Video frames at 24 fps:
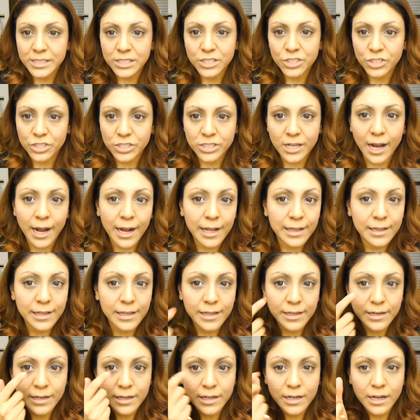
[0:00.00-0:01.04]
it's just a
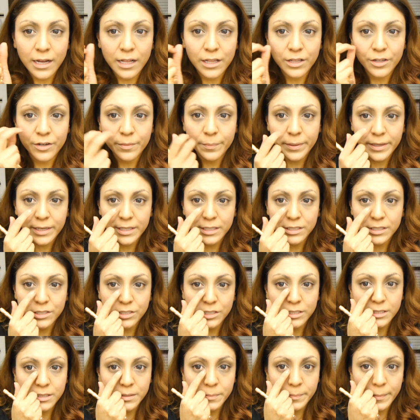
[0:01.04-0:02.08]
highlighting color, but it
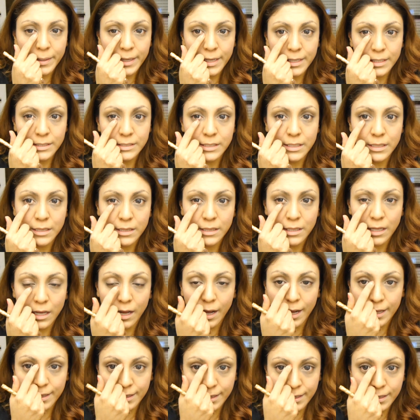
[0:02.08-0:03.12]
just makes the
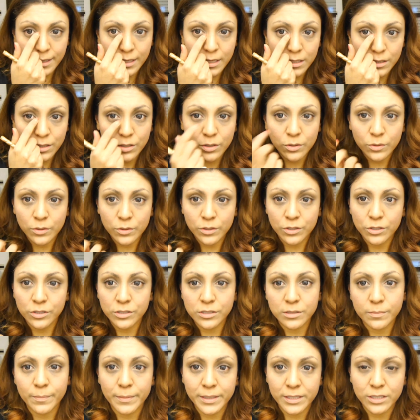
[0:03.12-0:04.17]
highlighting in the
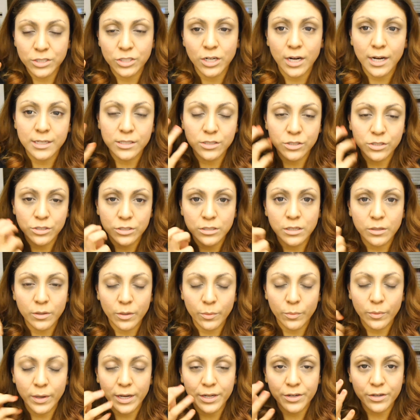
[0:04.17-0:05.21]
corners makes your eyes look
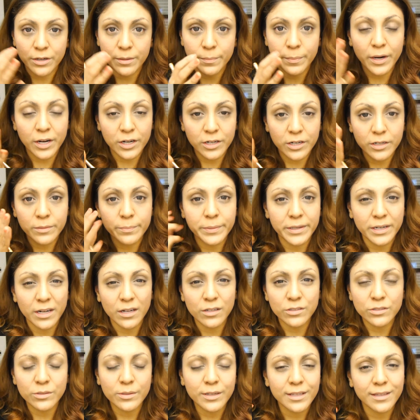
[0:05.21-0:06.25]
wider apart, but
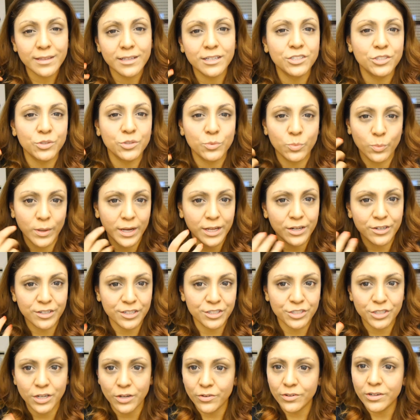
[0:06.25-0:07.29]
also I think just wider in
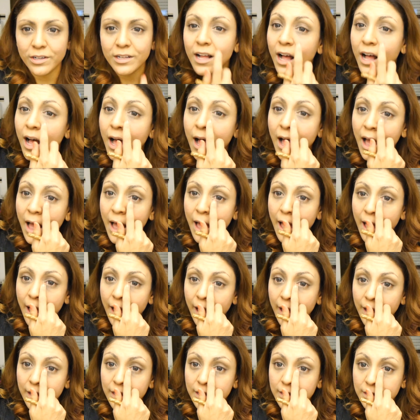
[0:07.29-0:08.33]
general.
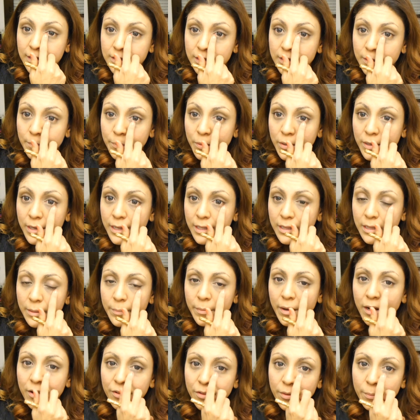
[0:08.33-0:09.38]
And putting them
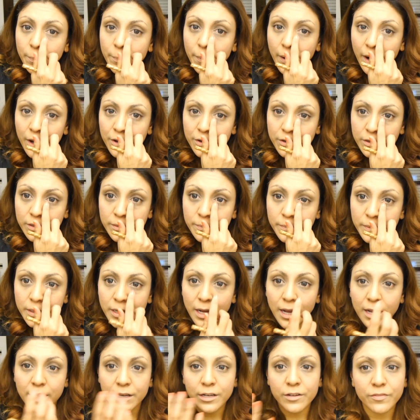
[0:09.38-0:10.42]
on the bottom
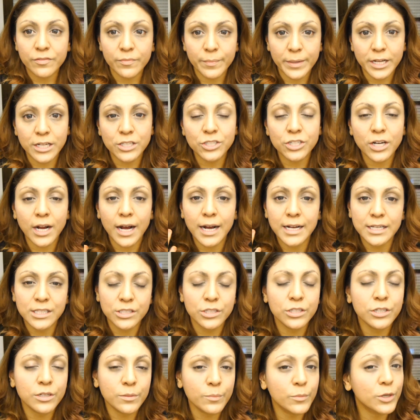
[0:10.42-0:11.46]
kind of makes your
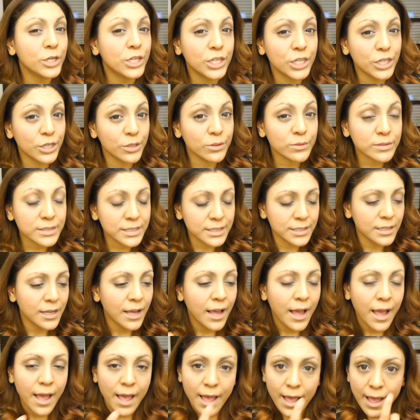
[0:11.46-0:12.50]
eyes look more cute,
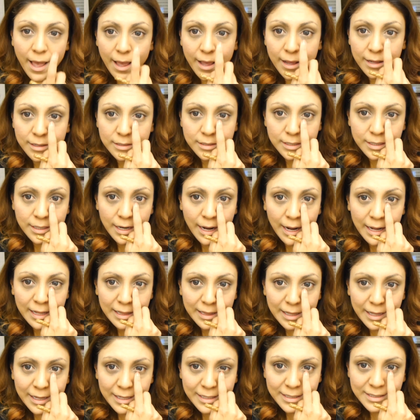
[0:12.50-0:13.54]
and it
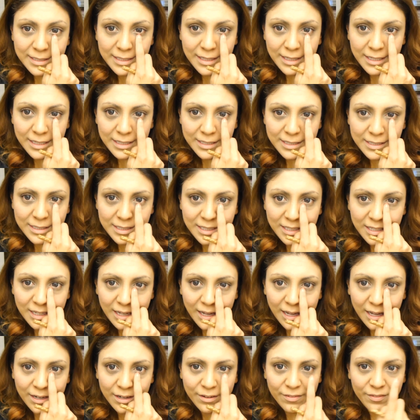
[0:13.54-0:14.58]
highlights this
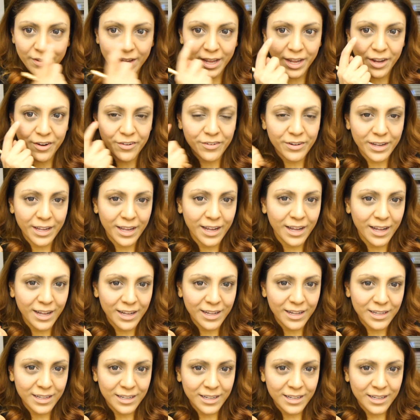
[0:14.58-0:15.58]
kind of area.